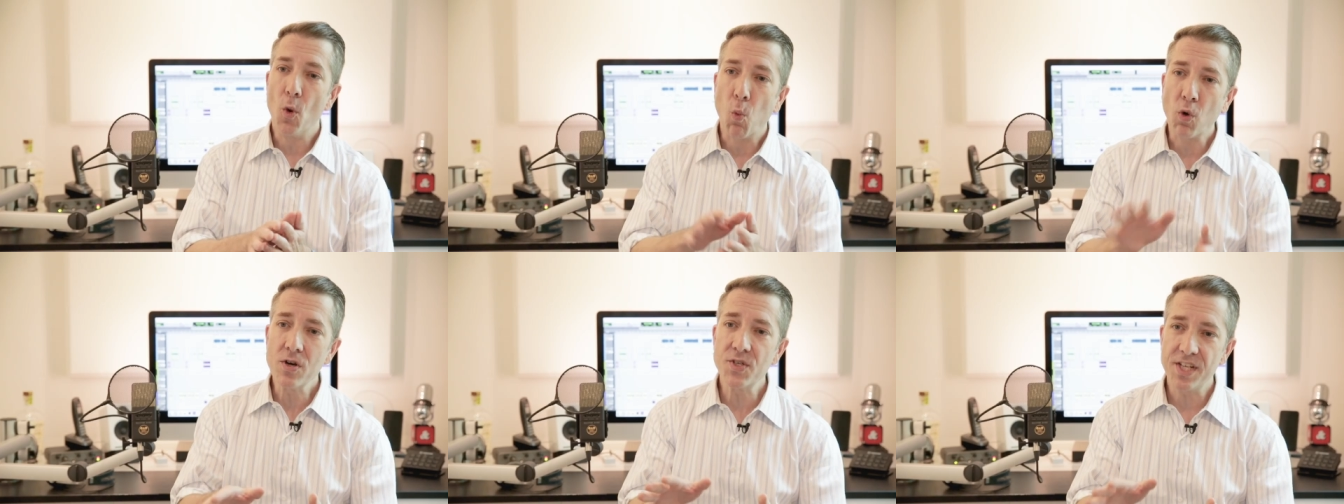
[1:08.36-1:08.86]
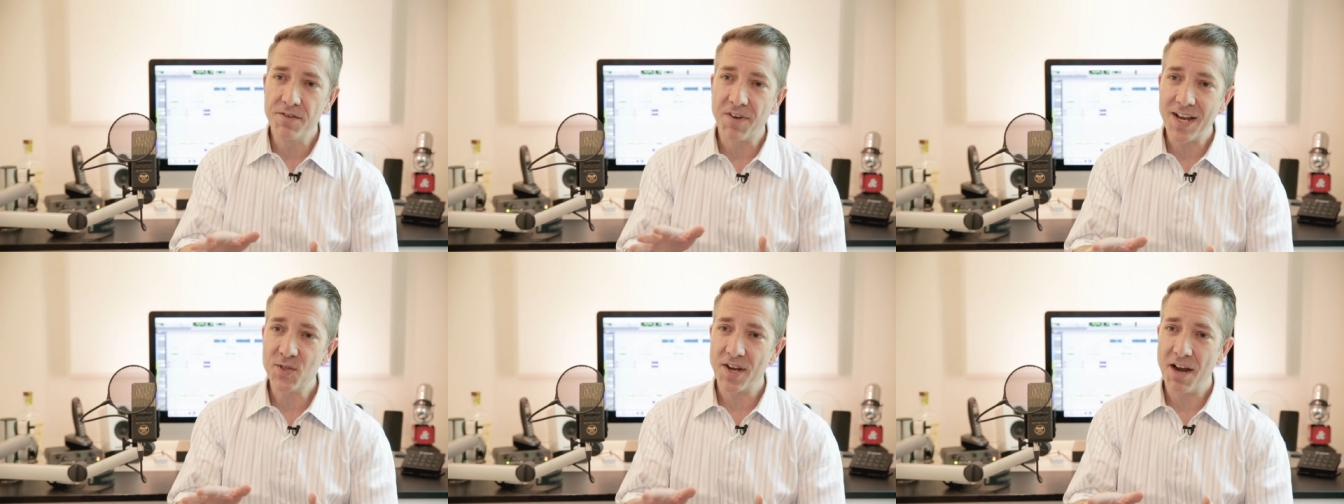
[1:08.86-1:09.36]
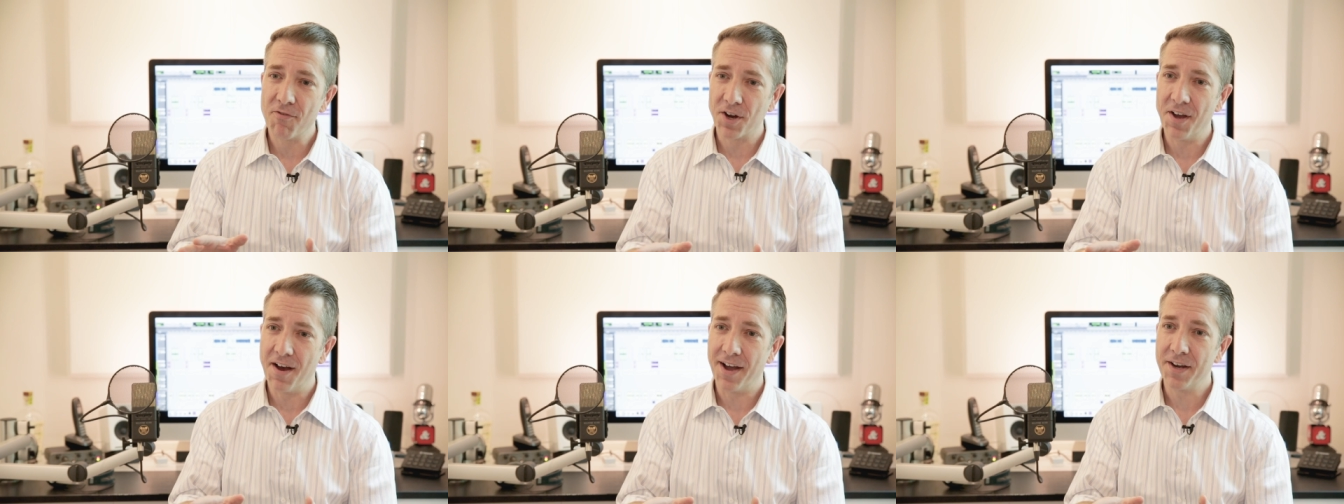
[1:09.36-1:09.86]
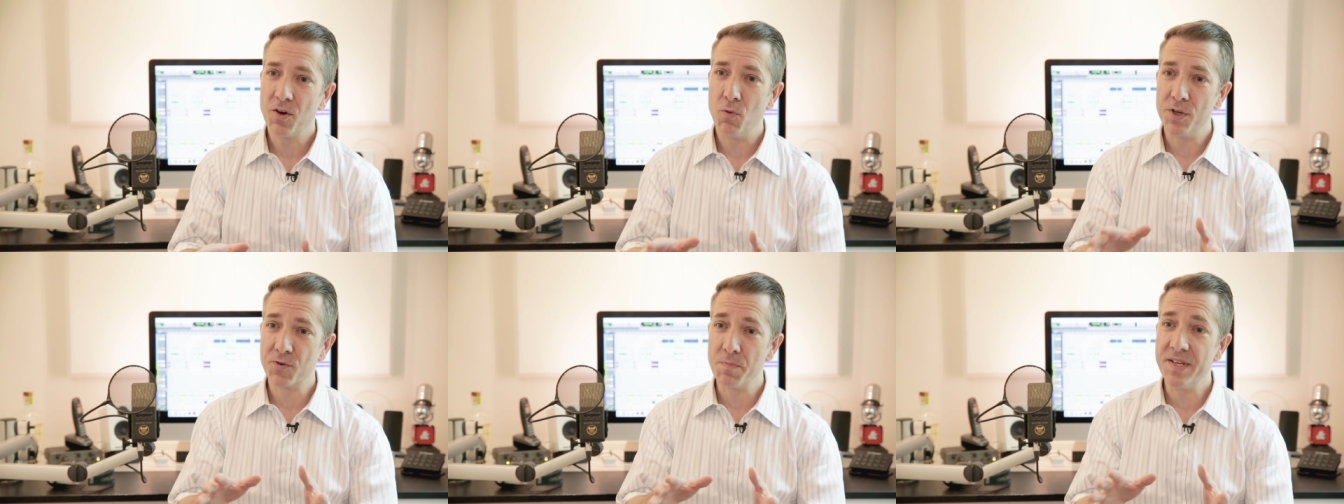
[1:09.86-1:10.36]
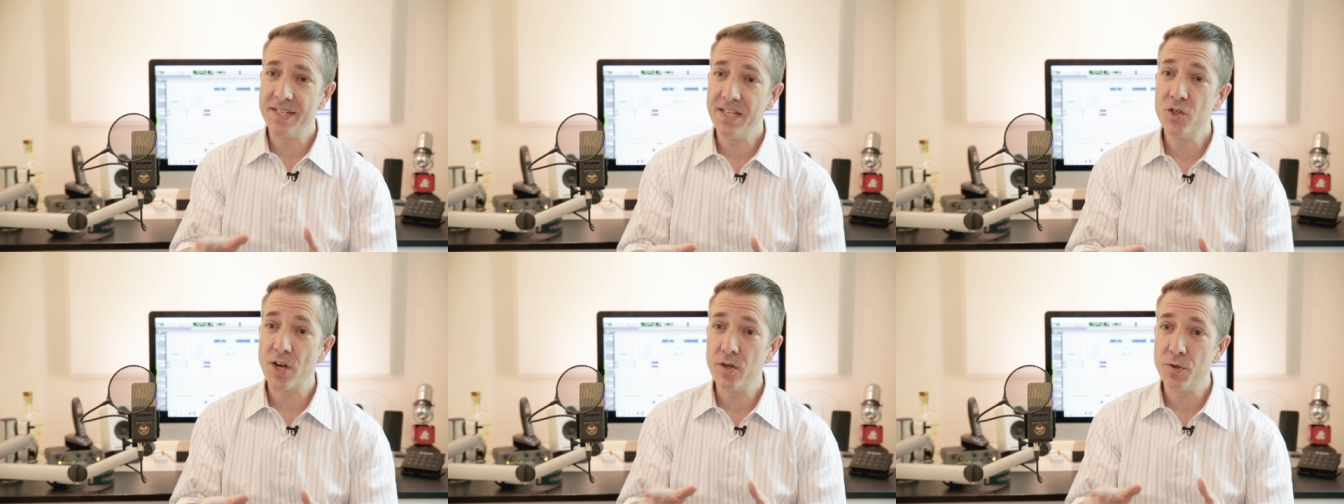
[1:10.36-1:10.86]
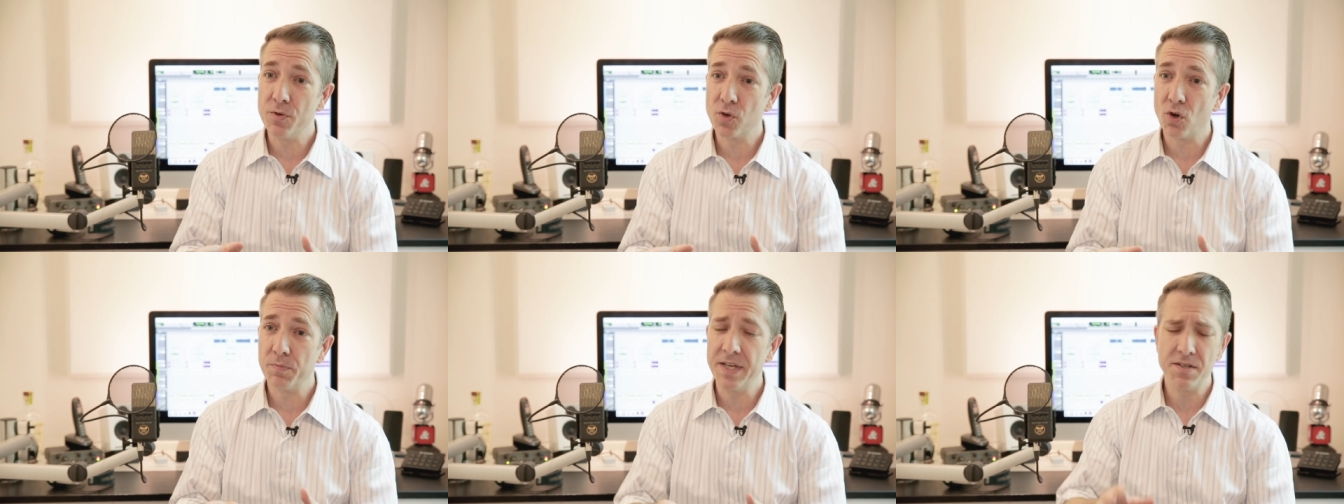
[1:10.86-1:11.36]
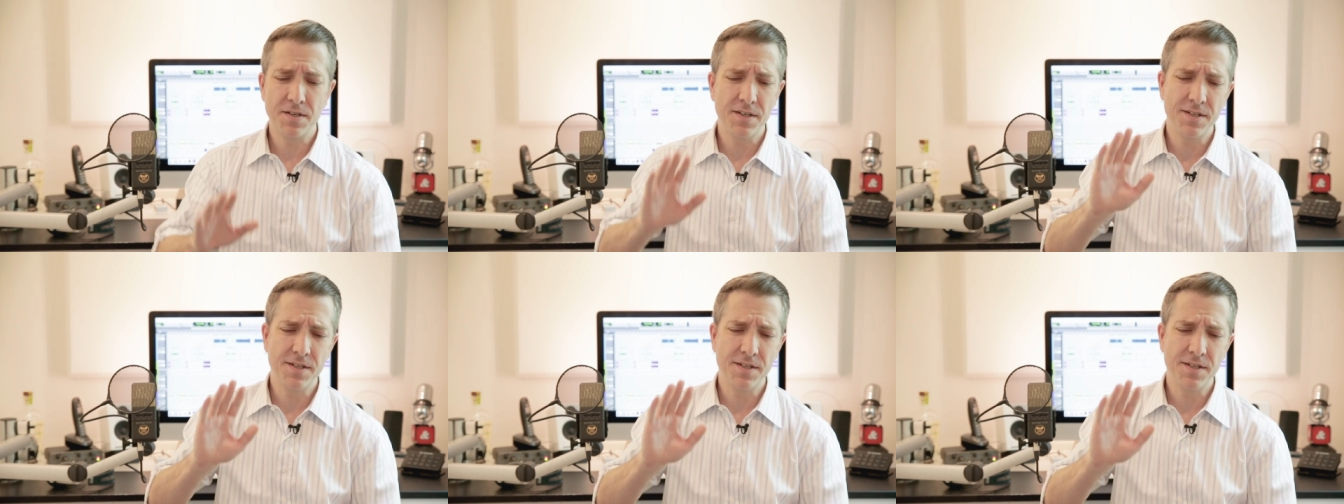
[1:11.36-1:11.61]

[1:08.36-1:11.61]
The worst advice I ever got was from the DJs who told me,